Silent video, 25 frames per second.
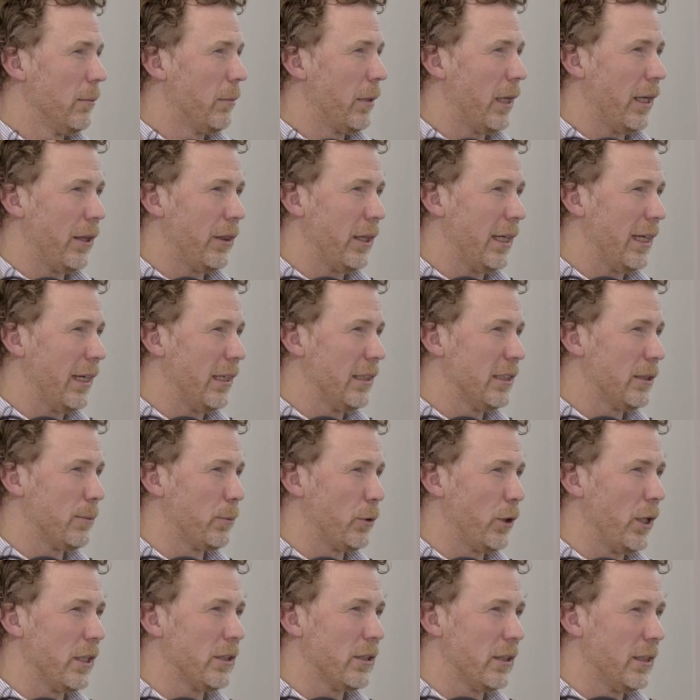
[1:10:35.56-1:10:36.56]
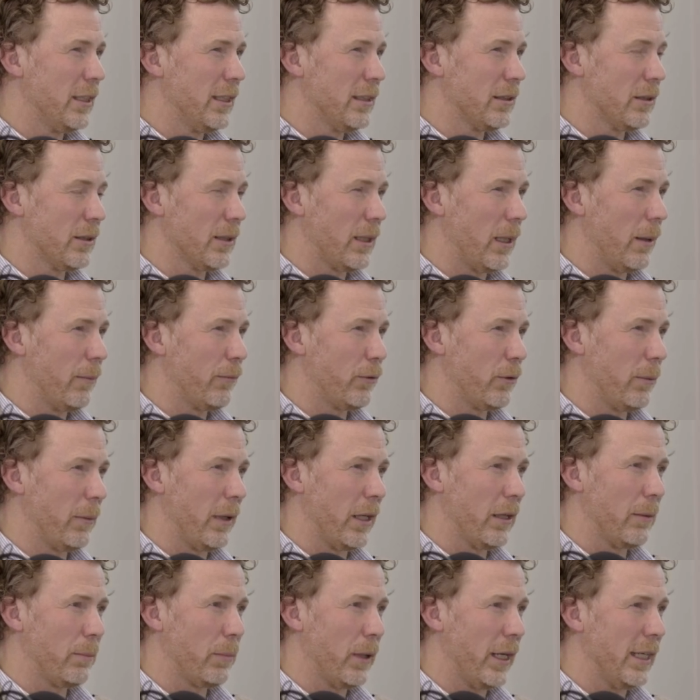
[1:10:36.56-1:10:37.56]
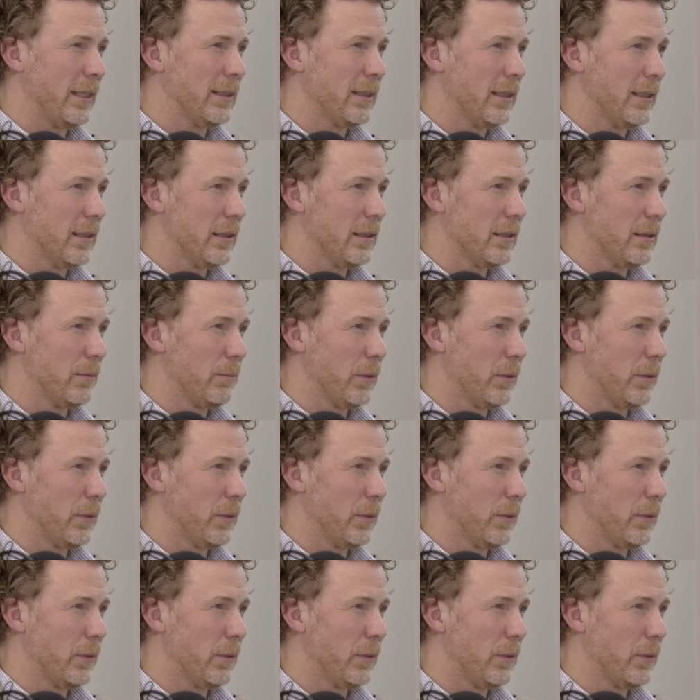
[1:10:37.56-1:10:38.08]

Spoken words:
But I think inspiration needs to come from other places.